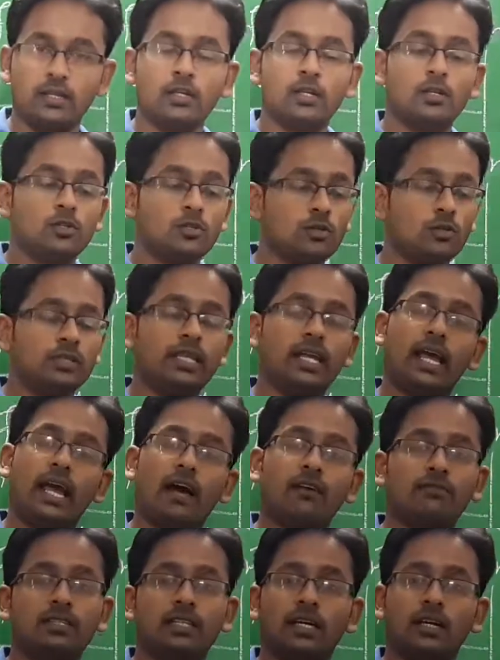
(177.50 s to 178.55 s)
So they
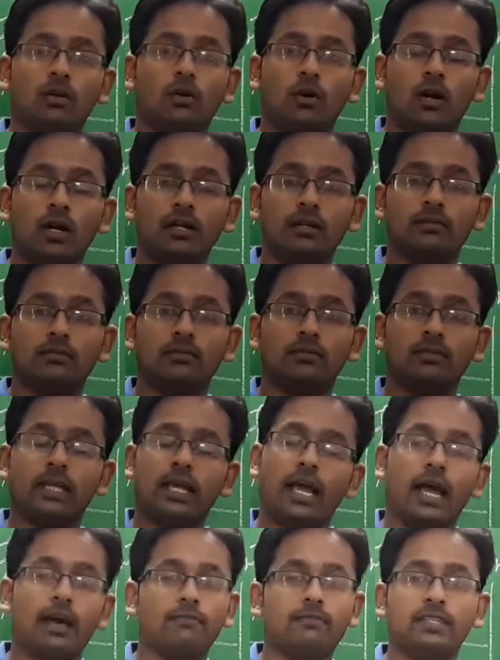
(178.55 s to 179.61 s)
have their god,
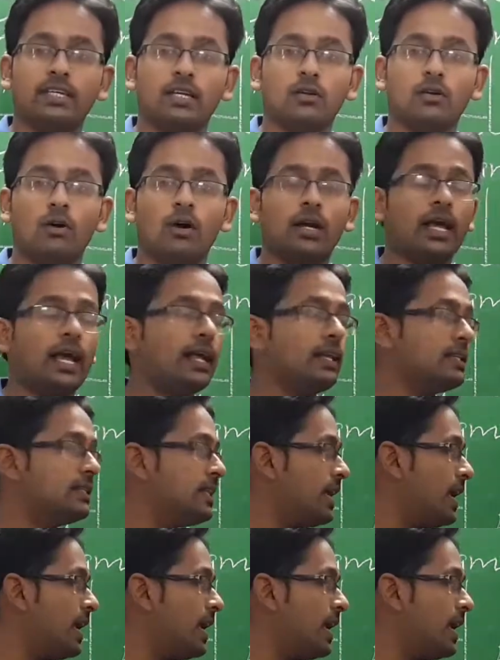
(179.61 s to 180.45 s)
and